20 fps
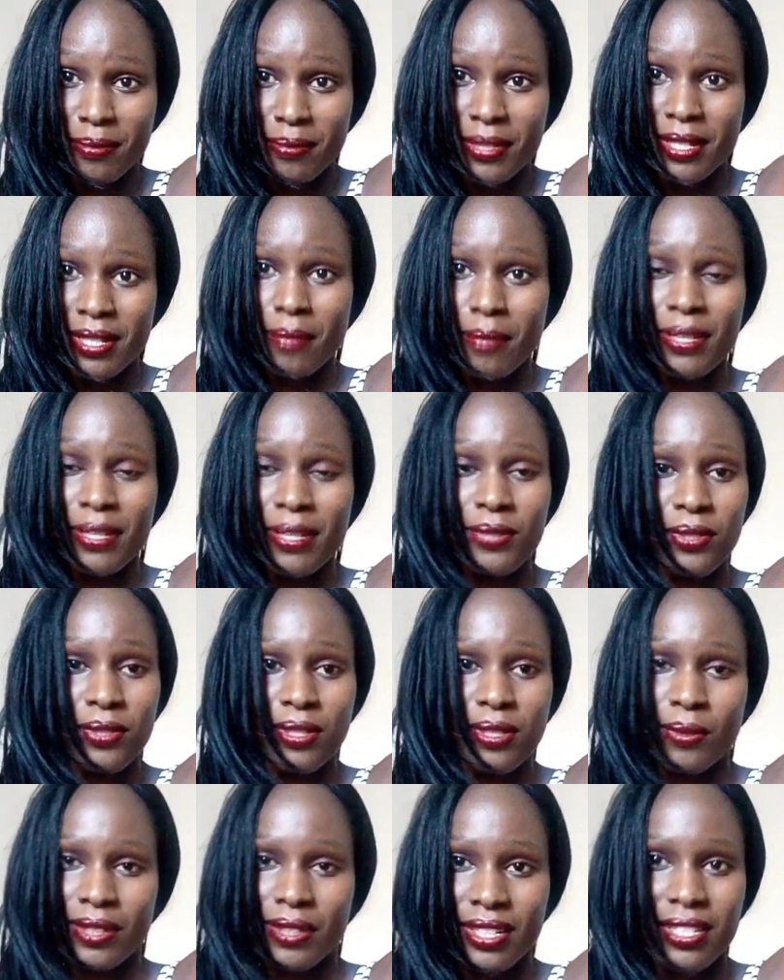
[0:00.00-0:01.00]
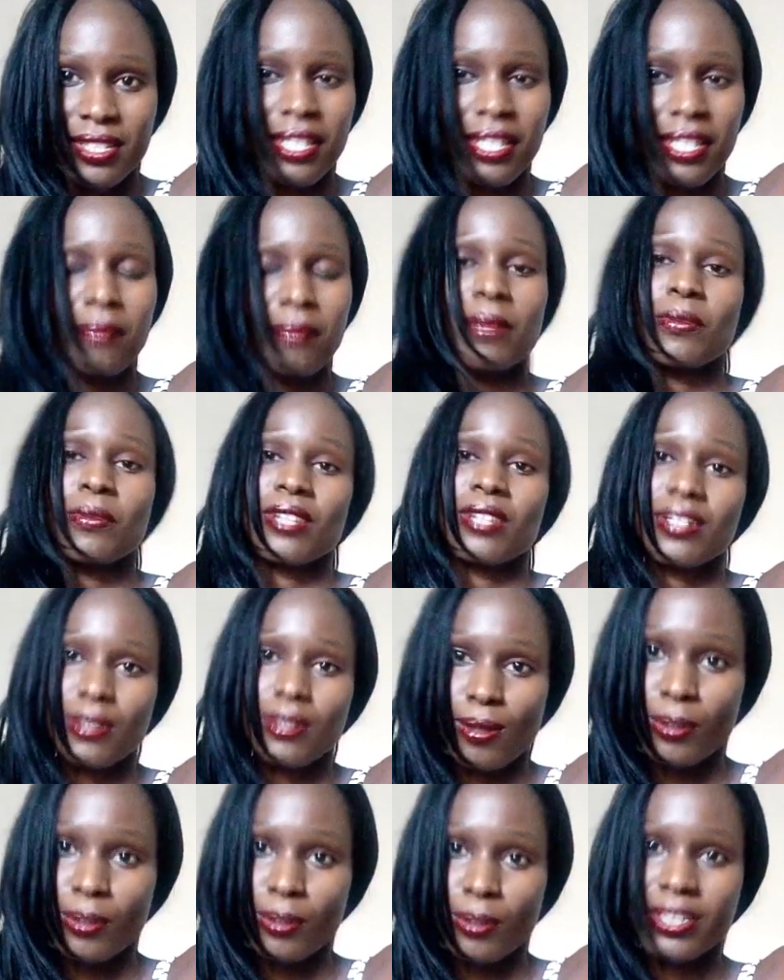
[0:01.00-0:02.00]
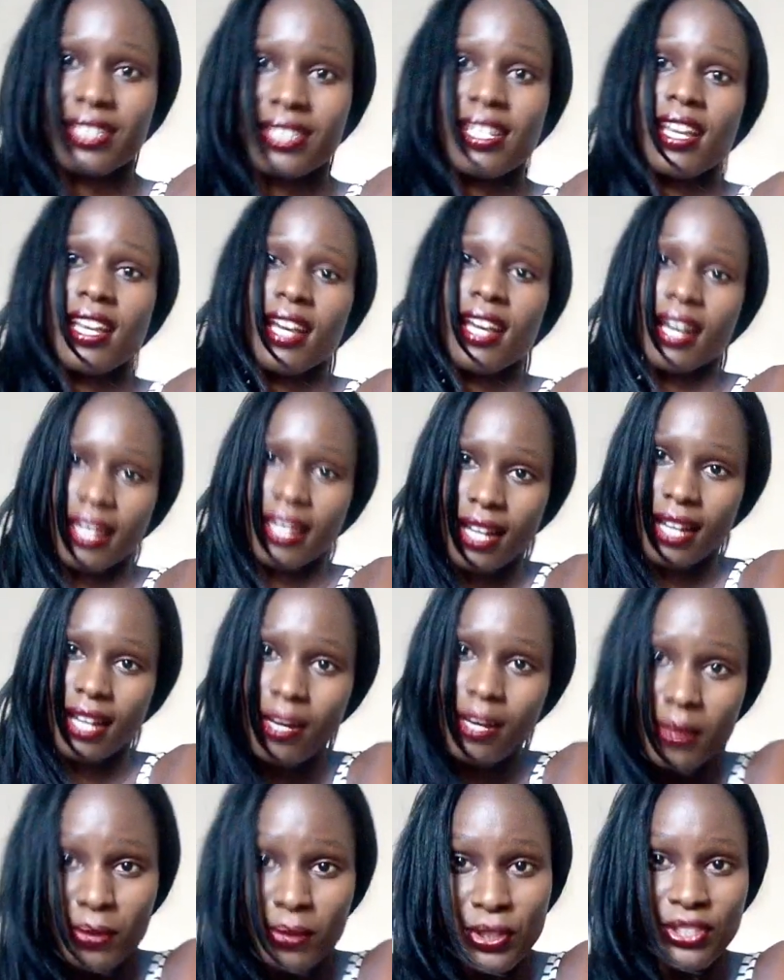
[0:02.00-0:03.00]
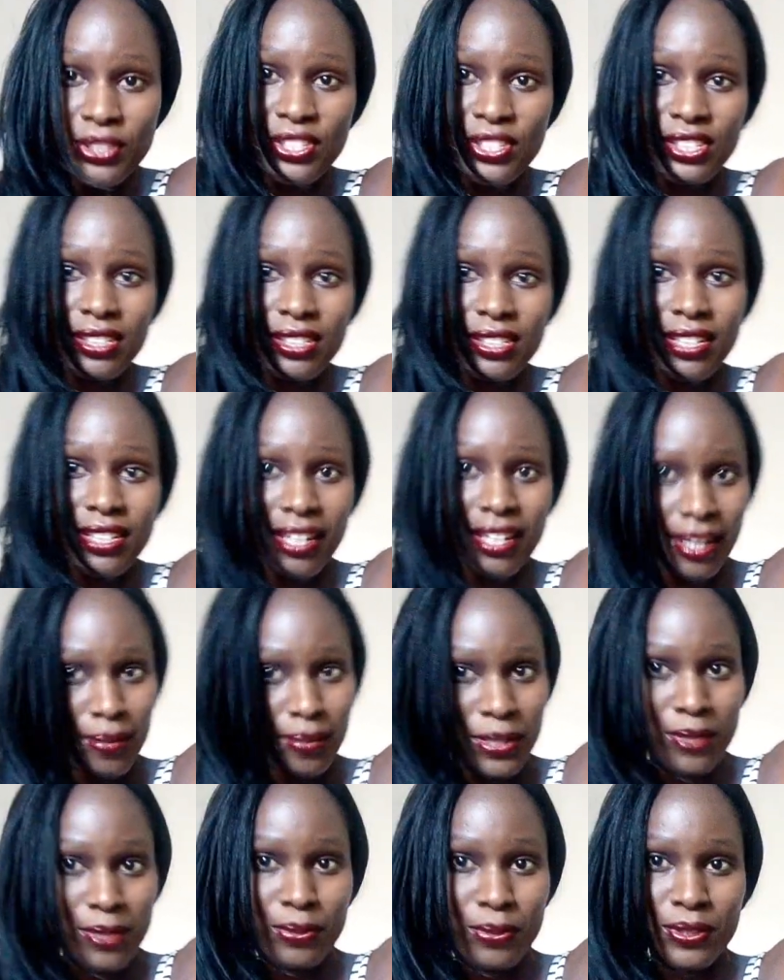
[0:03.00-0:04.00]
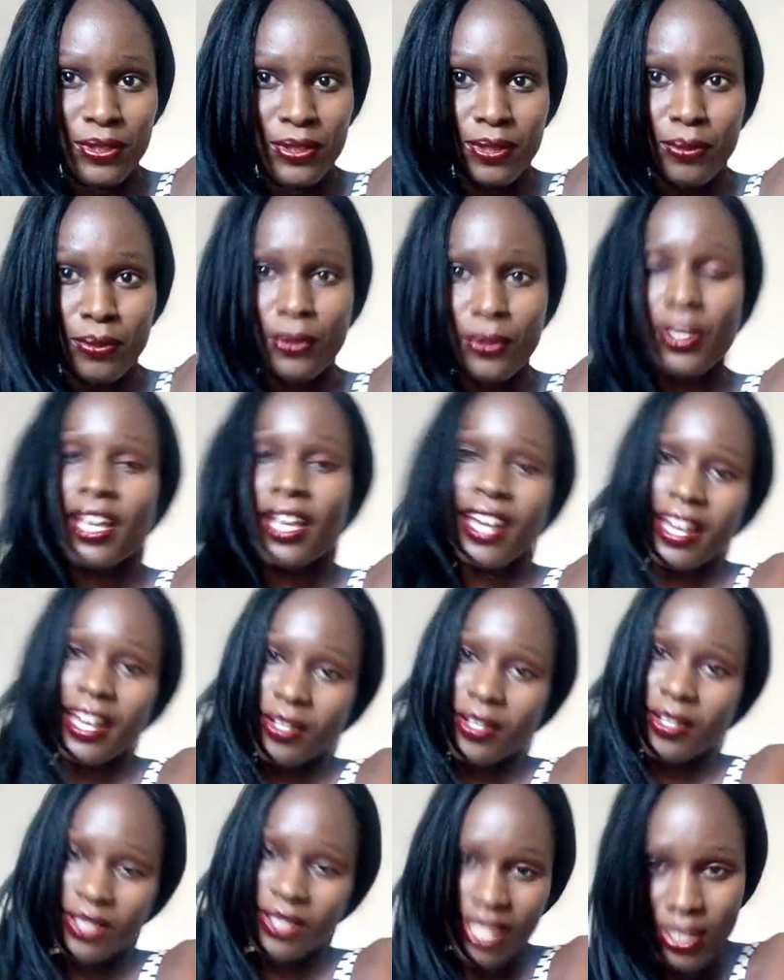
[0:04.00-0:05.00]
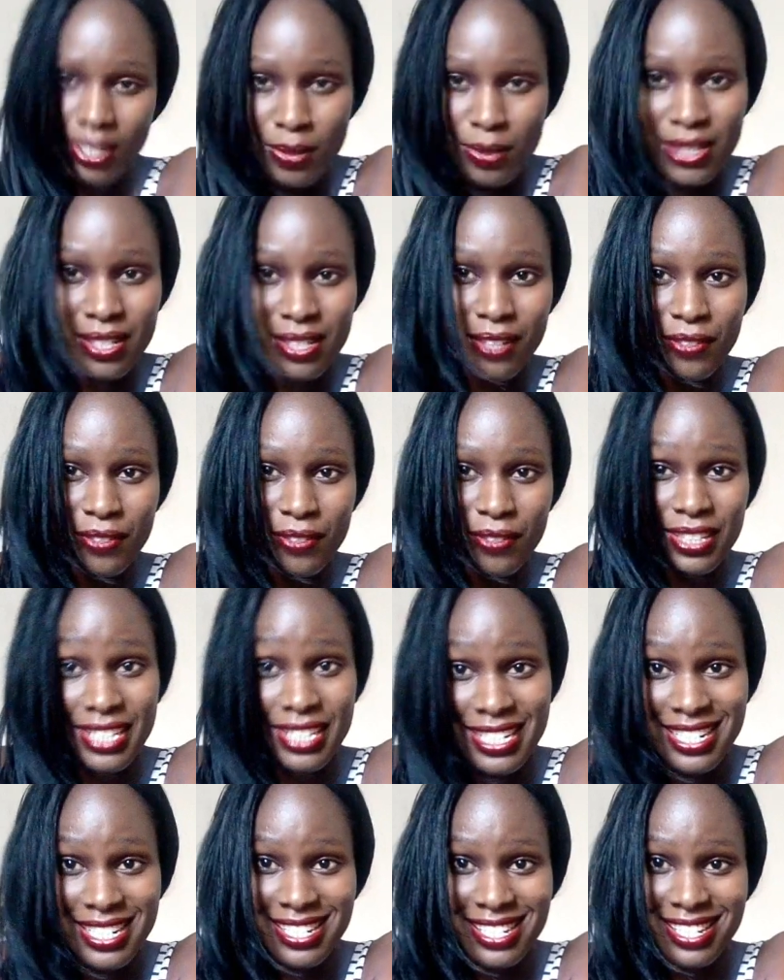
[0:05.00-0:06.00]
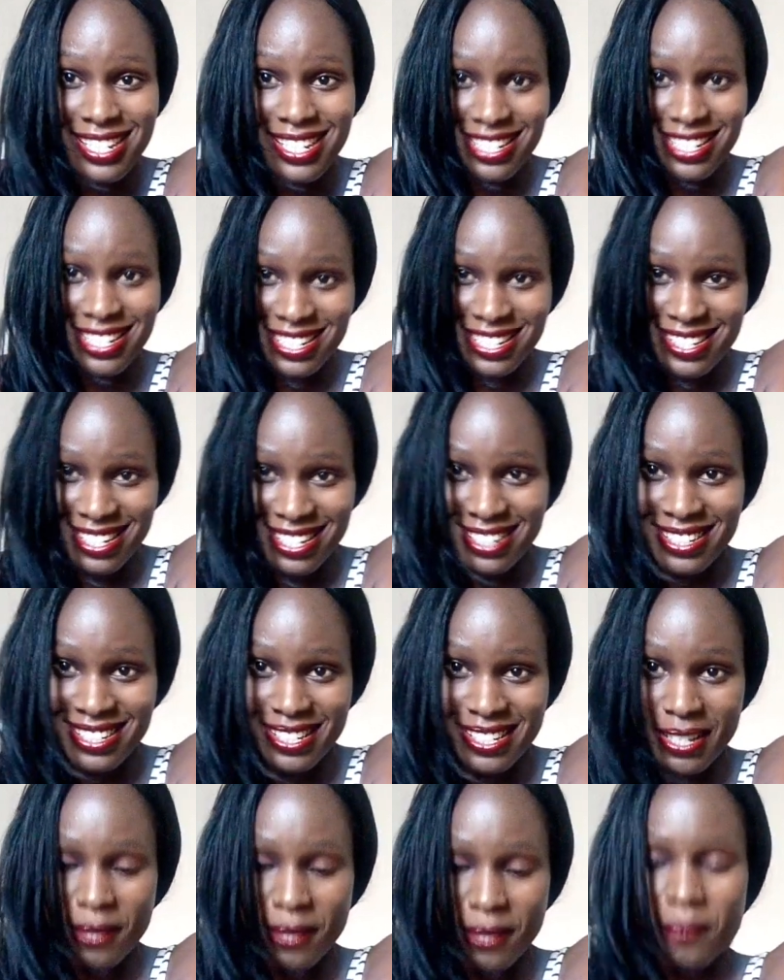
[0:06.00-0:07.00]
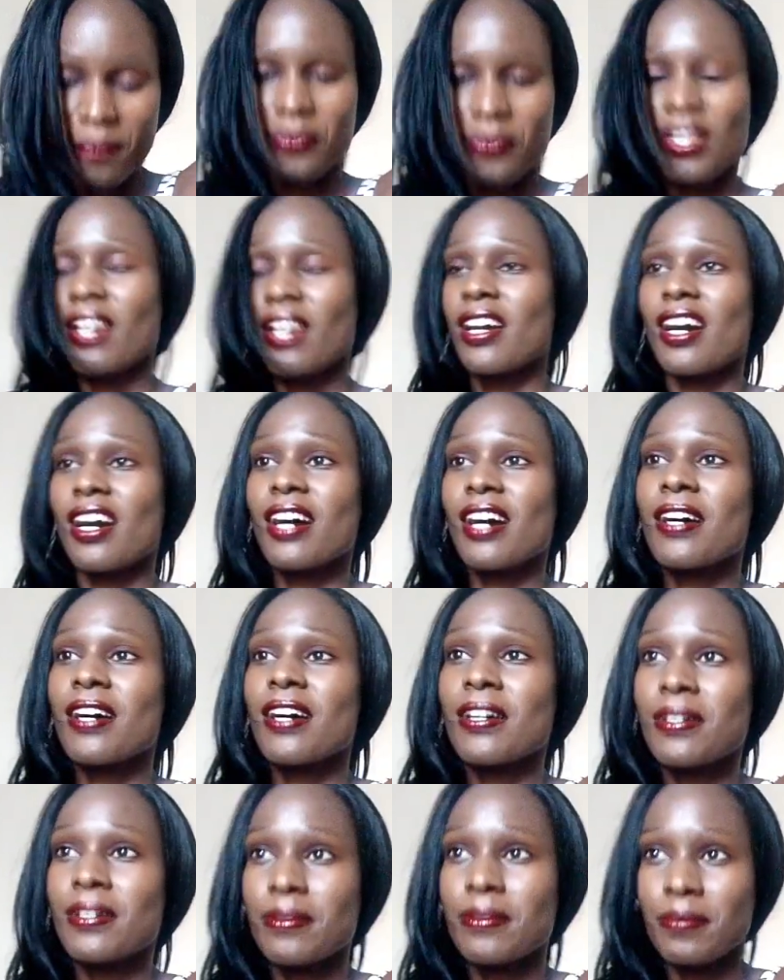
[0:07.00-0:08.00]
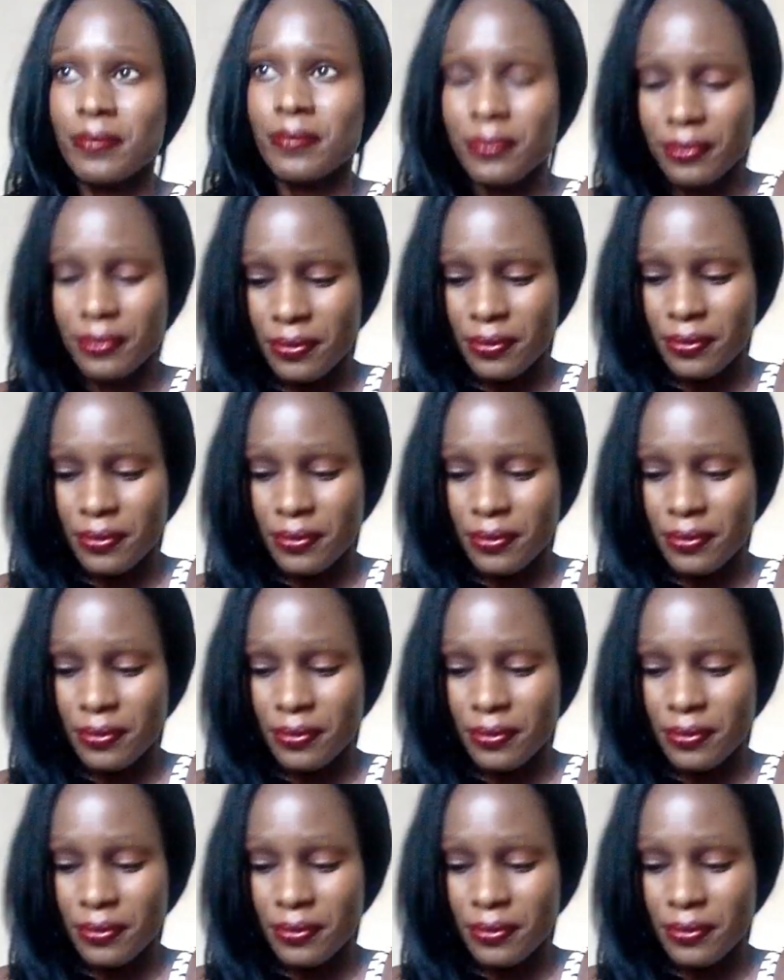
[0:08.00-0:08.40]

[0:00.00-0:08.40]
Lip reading: Mr. Bet was the one that came up with that slogan. I am a Moijian, I am responsible, I conduct myself with dignity and integrity. Um,